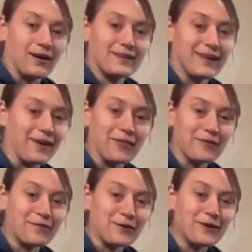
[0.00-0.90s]
get on the
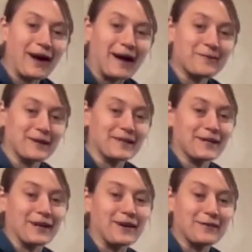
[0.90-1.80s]
floor and we're going to
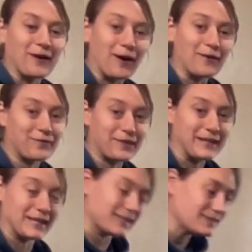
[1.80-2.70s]
go off the
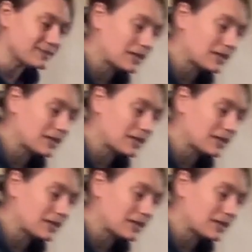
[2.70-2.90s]
knees,